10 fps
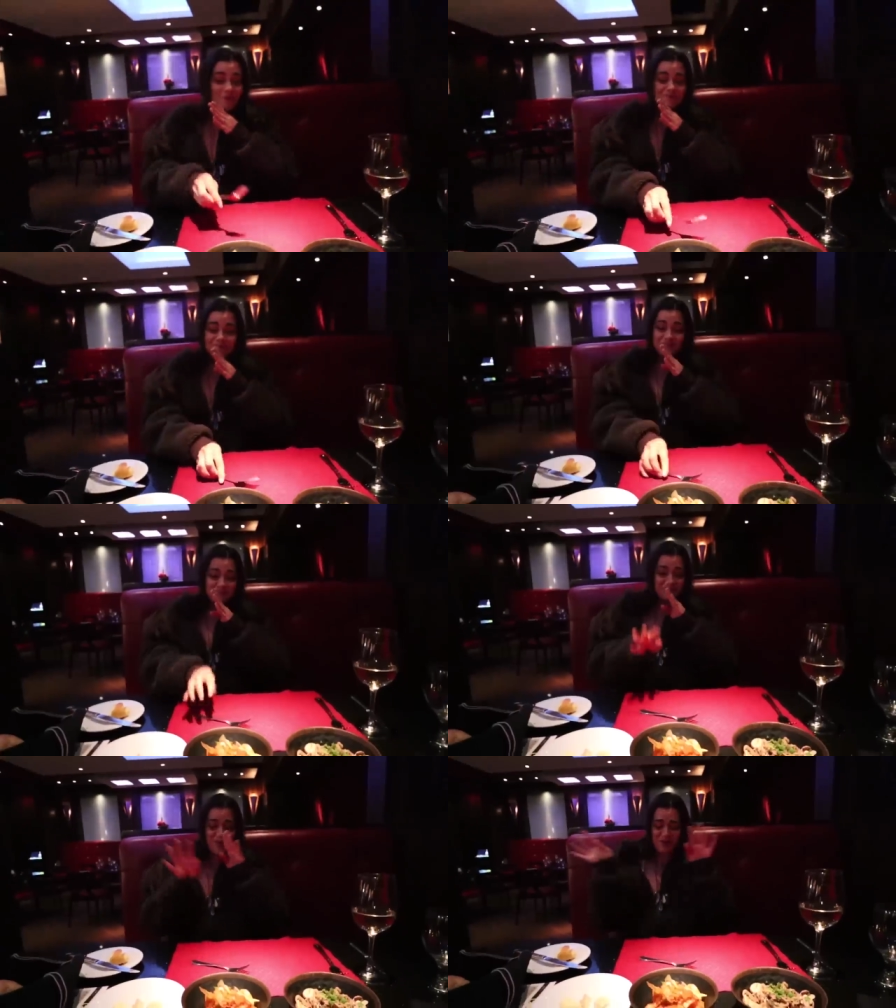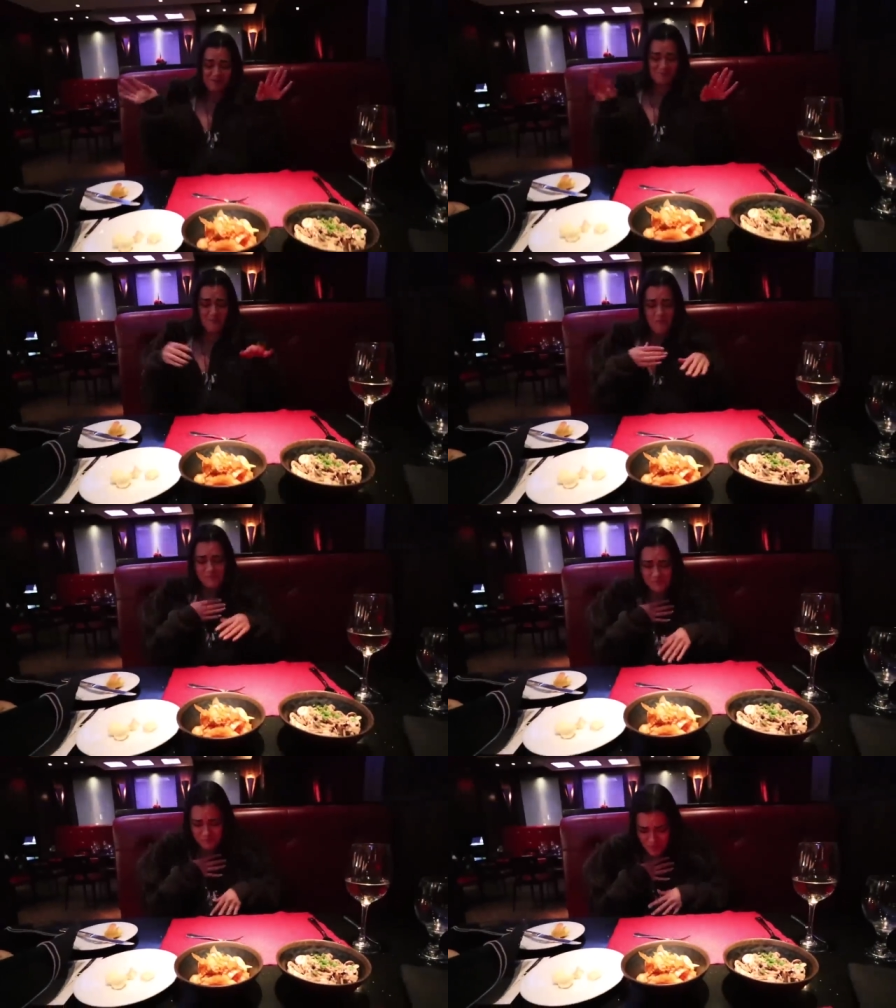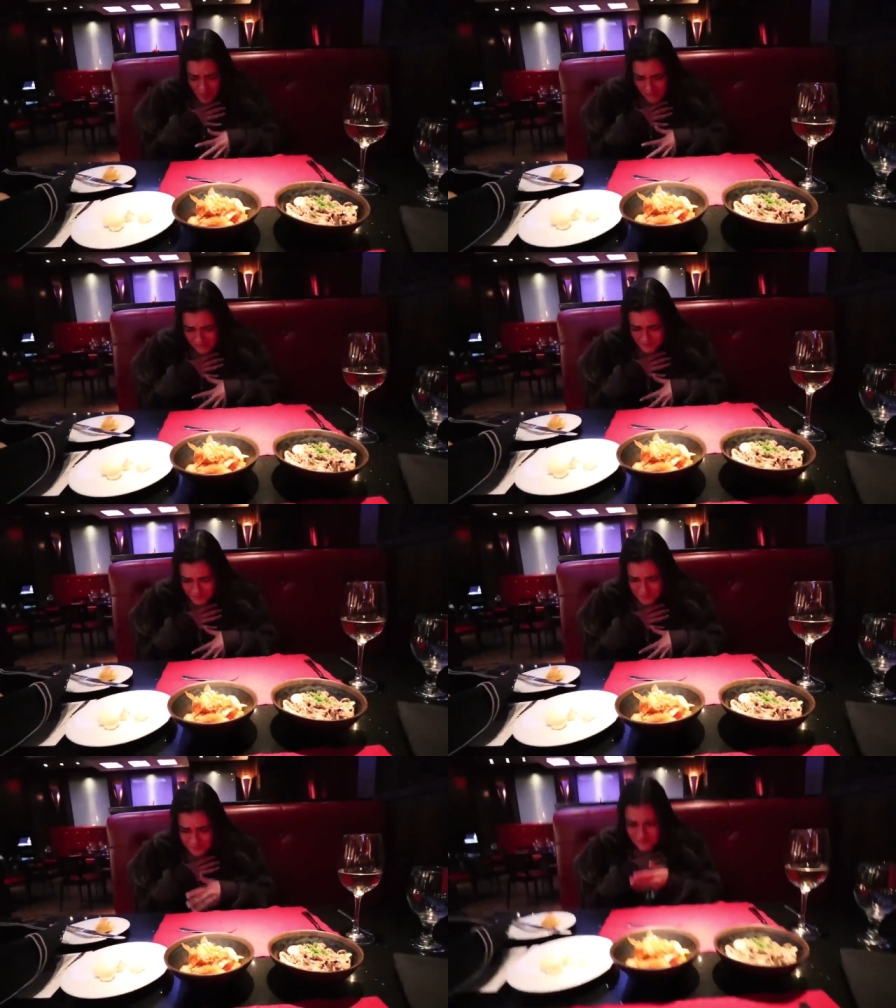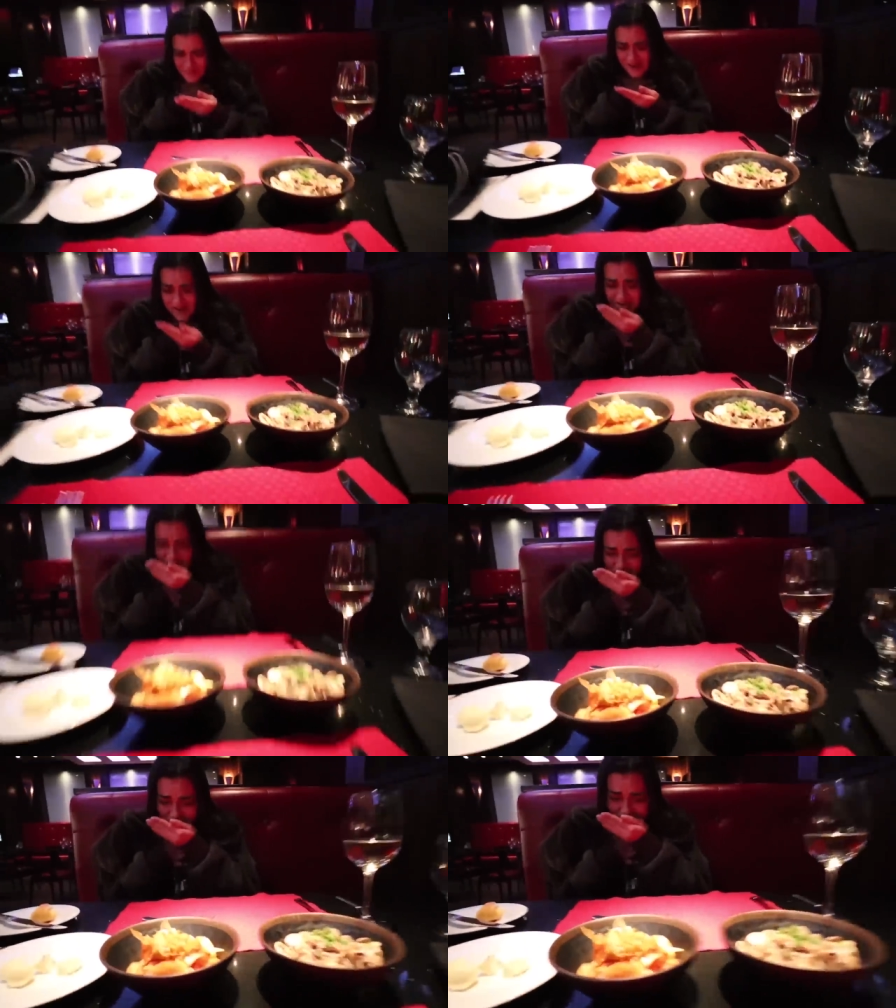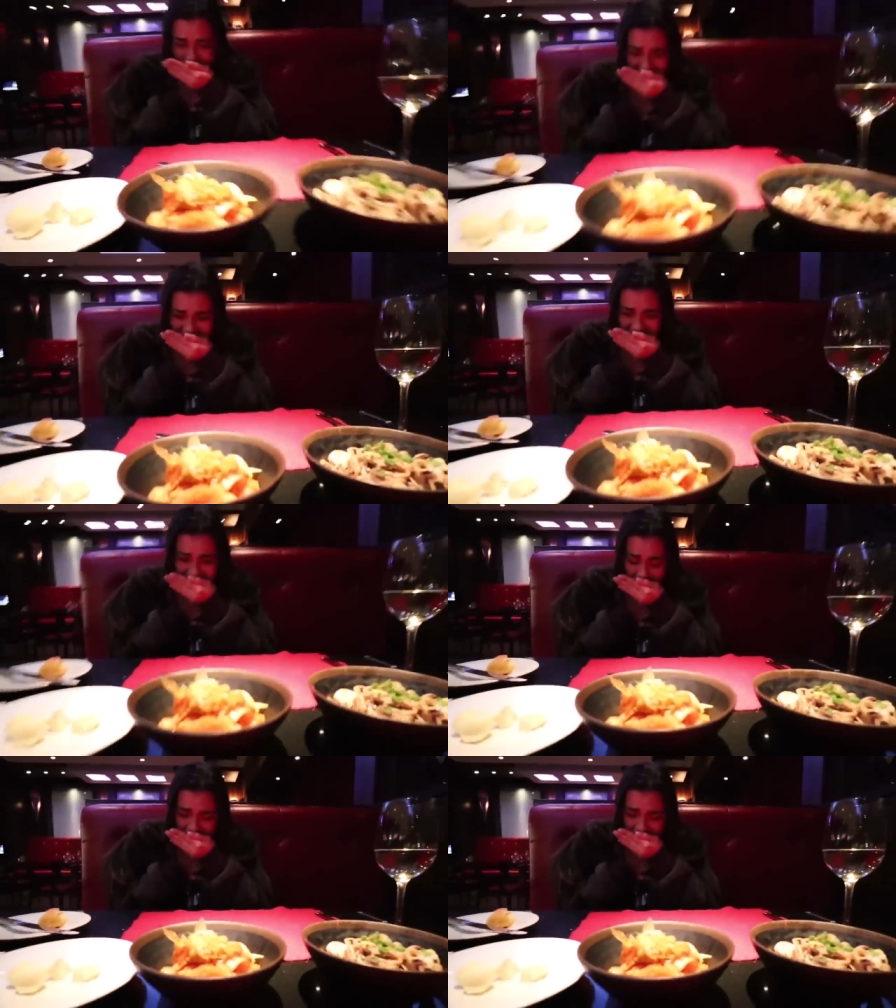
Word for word: Mm-mm. Kimchi's the best, what do you mean? It's so spicy.